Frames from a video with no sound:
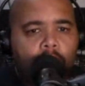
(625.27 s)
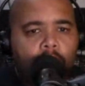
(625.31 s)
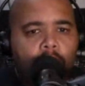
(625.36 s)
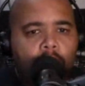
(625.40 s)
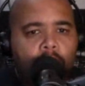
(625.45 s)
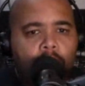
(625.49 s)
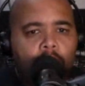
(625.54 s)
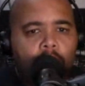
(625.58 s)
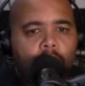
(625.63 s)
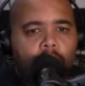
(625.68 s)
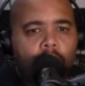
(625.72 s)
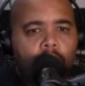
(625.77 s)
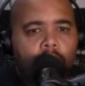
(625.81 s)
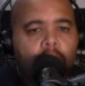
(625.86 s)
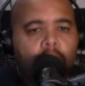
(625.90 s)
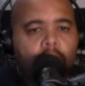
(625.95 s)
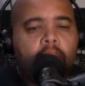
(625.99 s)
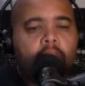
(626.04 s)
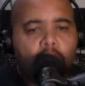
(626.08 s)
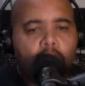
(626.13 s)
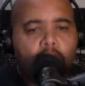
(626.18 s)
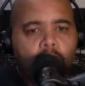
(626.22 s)

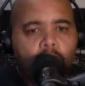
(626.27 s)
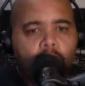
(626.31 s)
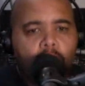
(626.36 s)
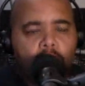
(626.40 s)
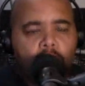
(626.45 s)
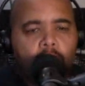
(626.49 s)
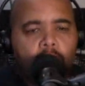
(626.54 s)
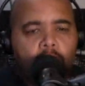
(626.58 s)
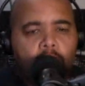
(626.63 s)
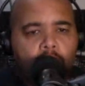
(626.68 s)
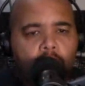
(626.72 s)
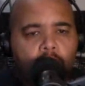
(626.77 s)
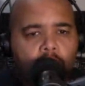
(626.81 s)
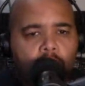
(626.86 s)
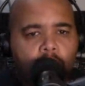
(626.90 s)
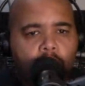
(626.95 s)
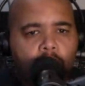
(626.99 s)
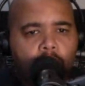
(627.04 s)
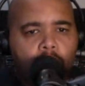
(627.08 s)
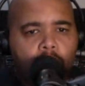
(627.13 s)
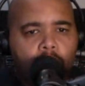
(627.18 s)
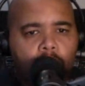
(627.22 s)

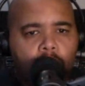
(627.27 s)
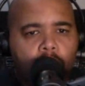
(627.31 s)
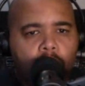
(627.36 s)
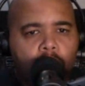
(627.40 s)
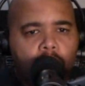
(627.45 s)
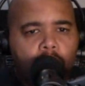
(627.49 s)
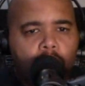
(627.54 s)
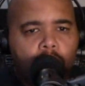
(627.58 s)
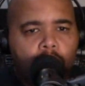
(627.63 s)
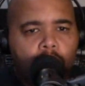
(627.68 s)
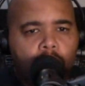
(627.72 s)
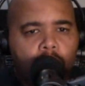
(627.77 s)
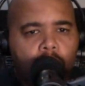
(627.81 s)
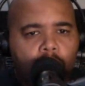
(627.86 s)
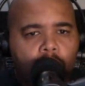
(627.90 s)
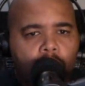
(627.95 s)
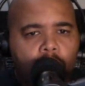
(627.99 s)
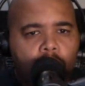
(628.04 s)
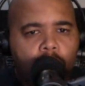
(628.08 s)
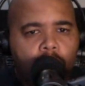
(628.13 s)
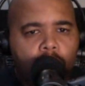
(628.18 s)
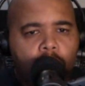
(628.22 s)

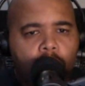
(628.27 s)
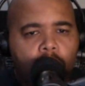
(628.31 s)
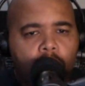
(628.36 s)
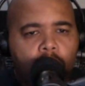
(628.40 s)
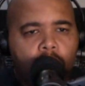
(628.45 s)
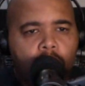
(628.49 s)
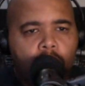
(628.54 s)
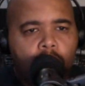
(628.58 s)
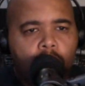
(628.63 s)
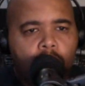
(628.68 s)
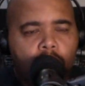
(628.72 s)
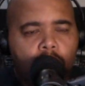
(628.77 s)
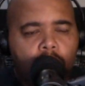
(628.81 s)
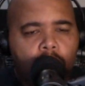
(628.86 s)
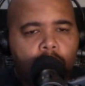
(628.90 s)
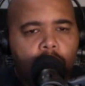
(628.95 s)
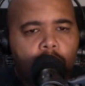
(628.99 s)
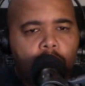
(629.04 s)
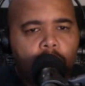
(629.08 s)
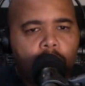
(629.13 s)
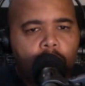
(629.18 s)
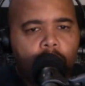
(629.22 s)

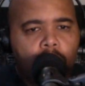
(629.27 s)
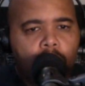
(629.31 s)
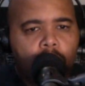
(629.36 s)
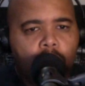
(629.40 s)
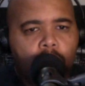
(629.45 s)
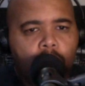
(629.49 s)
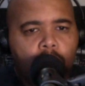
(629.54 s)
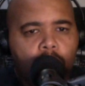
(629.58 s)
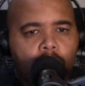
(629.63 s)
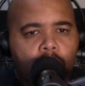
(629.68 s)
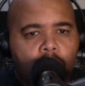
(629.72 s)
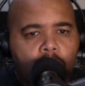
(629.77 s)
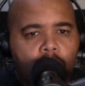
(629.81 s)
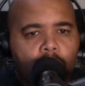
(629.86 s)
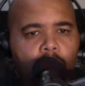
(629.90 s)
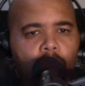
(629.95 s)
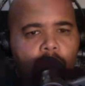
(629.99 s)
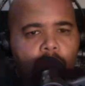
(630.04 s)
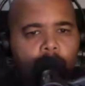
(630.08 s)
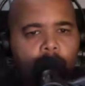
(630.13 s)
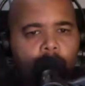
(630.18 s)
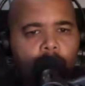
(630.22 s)

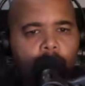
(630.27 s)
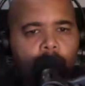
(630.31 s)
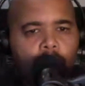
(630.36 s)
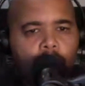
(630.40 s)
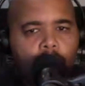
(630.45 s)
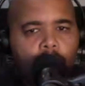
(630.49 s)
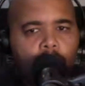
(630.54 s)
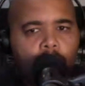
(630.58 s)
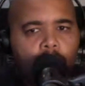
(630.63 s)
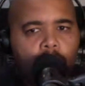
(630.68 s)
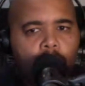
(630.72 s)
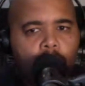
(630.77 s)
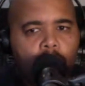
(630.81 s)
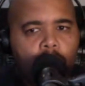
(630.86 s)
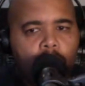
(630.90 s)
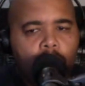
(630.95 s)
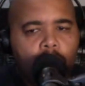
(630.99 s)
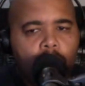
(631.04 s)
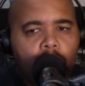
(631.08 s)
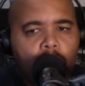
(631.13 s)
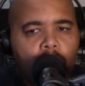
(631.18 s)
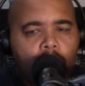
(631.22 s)

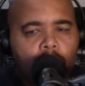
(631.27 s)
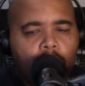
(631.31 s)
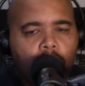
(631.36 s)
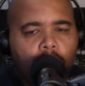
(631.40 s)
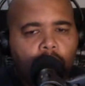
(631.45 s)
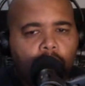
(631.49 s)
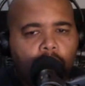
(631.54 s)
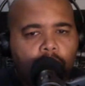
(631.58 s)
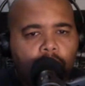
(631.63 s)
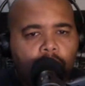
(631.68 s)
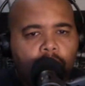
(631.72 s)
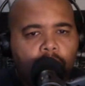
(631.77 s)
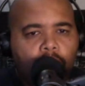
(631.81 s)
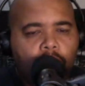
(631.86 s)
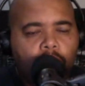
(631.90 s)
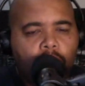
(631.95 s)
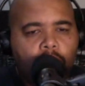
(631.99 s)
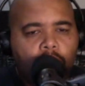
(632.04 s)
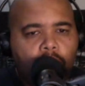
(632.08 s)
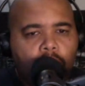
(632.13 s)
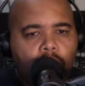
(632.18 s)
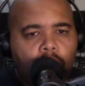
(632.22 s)

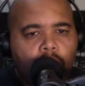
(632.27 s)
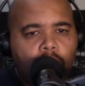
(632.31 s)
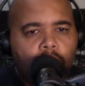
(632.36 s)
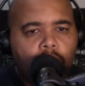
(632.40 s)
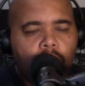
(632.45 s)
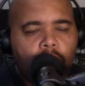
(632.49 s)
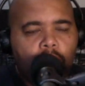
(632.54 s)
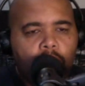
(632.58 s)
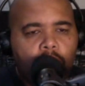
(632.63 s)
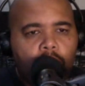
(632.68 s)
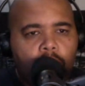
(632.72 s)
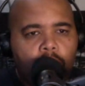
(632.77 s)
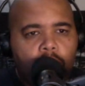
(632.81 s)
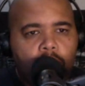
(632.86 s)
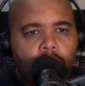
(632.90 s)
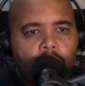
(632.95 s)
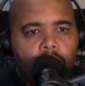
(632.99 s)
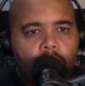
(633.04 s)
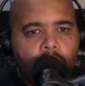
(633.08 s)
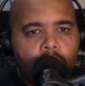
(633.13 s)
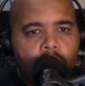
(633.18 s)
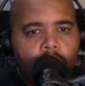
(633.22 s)
The person shown says nothing.